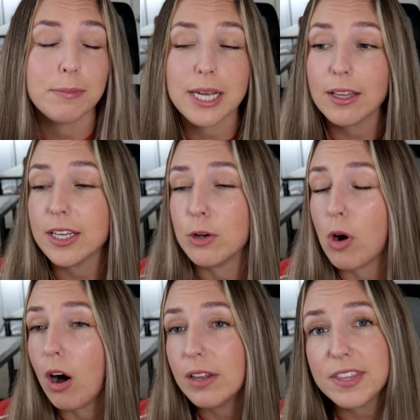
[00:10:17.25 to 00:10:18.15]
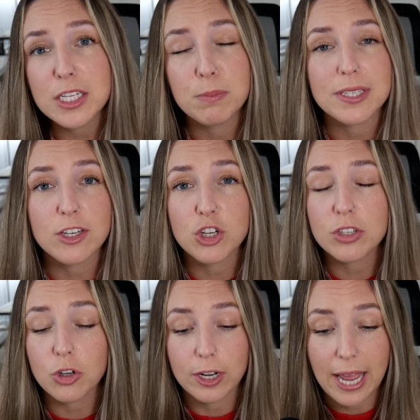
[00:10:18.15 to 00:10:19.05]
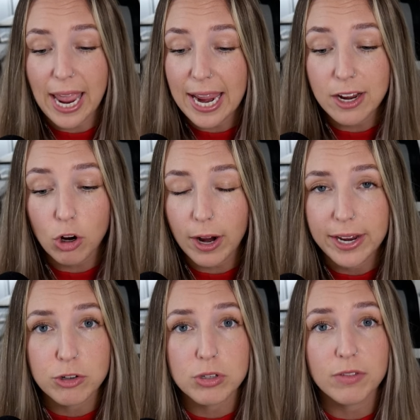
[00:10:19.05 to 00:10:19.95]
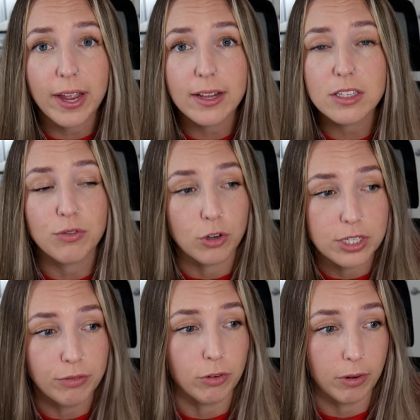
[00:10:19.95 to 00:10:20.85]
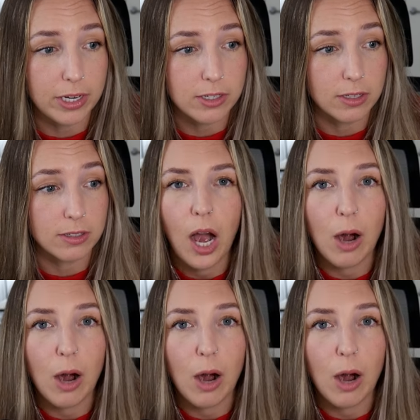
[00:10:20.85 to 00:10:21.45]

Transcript: I'm telling you, all of these positions are going to anger Angels fans for different reasons.